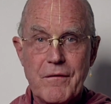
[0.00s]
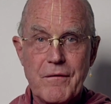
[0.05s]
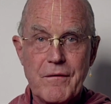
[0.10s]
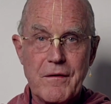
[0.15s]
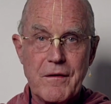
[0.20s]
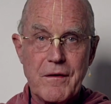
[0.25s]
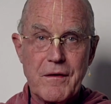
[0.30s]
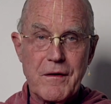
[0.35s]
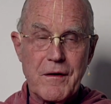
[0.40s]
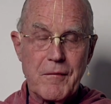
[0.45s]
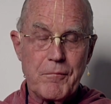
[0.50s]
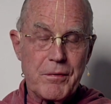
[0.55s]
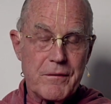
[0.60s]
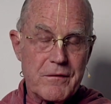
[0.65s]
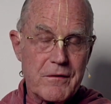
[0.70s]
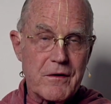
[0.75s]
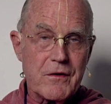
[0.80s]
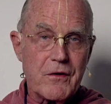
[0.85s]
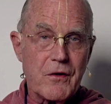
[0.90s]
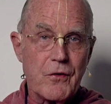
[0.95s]
in
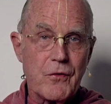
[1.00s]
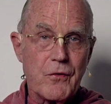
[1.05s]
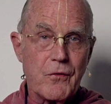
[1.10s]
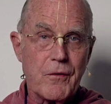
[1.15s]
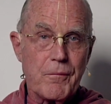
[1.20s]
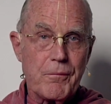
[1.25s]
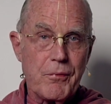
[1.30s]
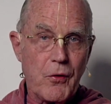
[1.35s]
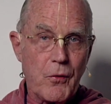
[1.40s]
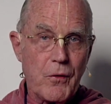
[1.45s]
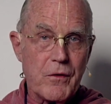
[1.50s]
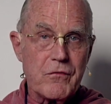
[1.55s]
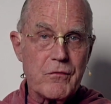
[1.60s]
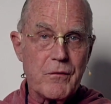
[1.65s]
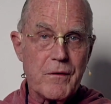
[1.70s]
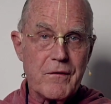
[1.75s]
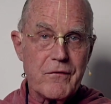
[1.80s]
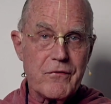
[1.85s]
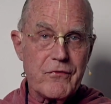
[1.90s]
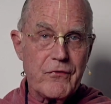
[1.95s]
particular, the
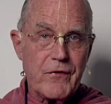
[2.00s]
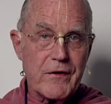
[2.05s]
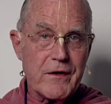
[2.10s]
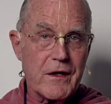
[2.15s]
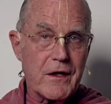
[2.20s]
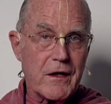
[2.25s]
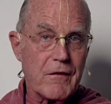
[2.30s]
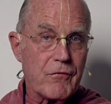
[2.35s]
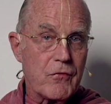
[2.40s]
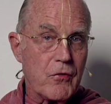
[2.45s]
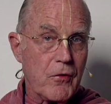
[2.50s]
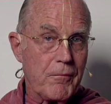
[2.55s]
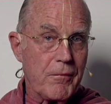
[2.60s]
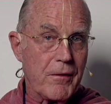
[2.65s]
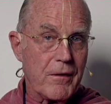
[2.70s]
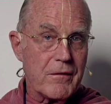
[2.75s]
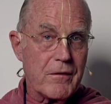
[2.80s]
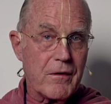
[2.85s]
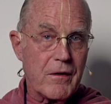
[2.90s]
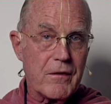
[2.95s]
poetry and singing of
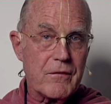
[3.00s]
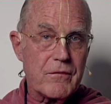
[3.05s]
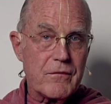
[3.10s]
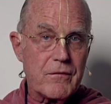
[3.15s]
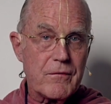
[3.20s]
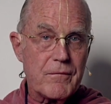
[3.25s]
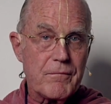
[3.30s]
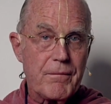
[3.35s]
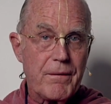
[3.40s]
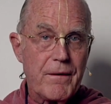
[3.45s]
Kumbhan Das.